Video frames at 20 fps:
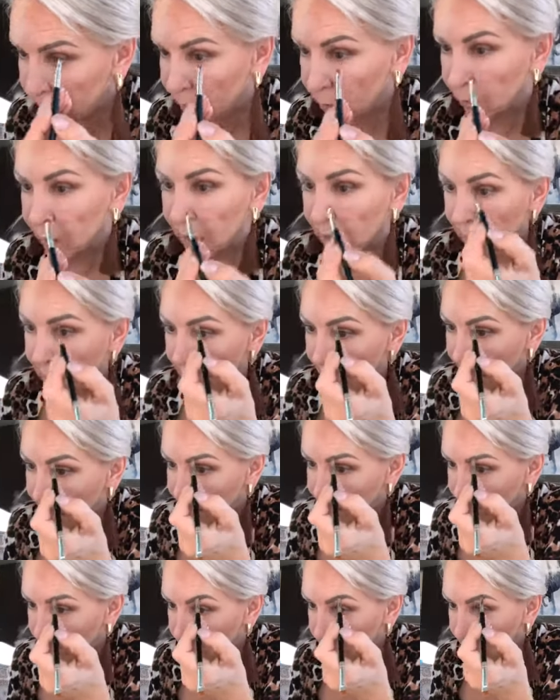So I
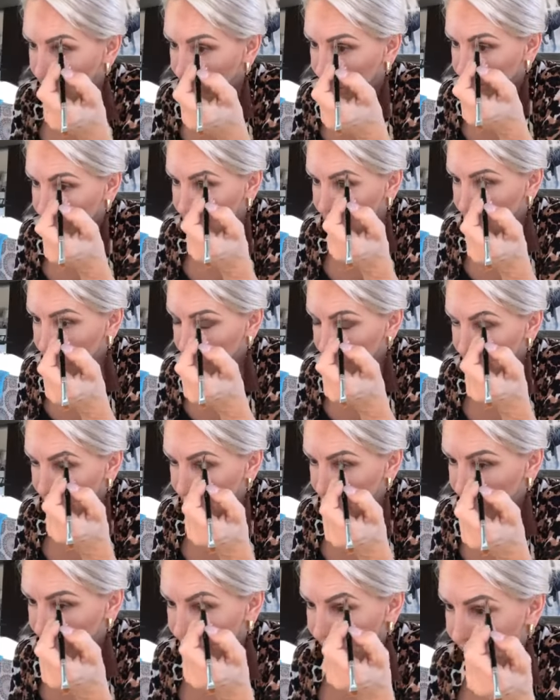thought, well, I'll just do
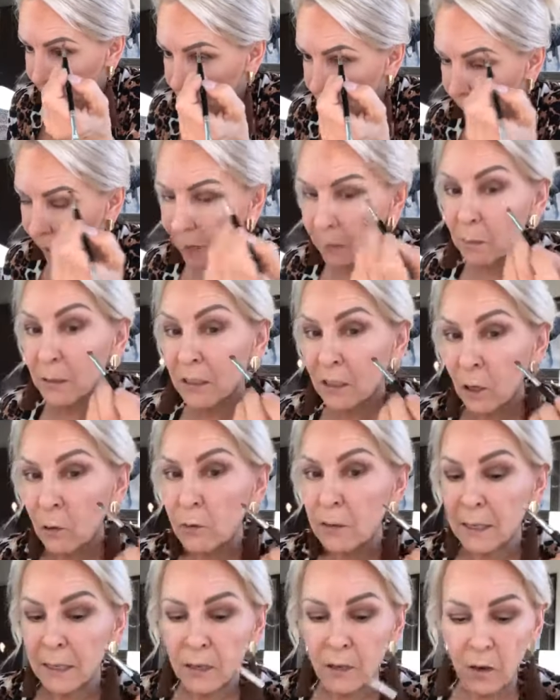my best. So I was
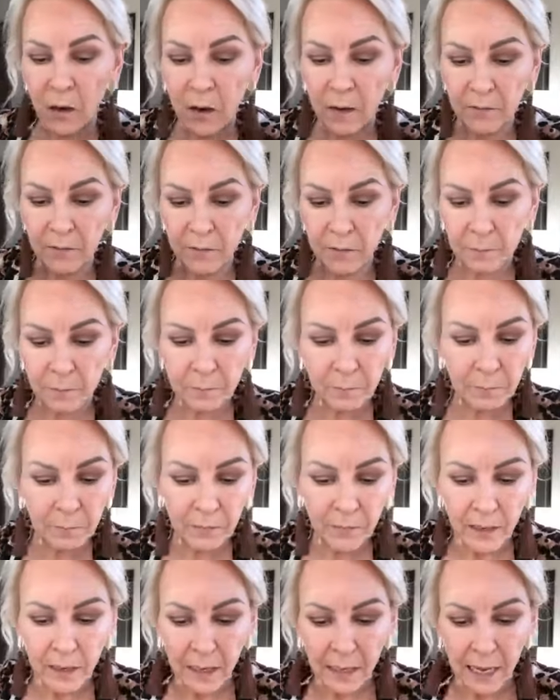dozing off.
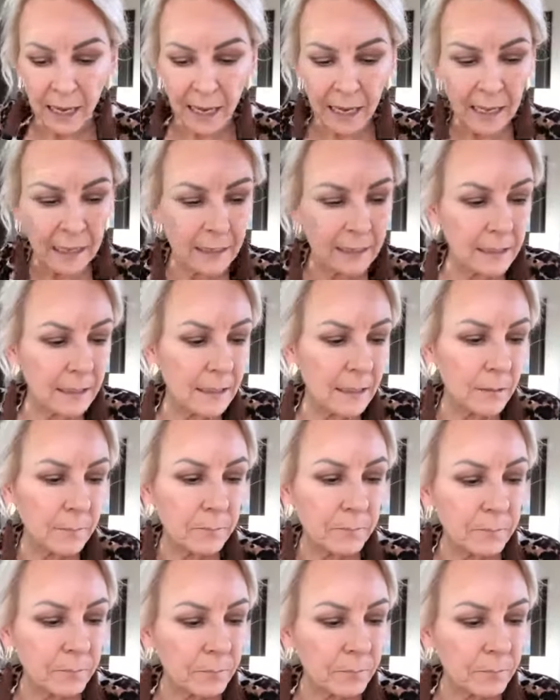And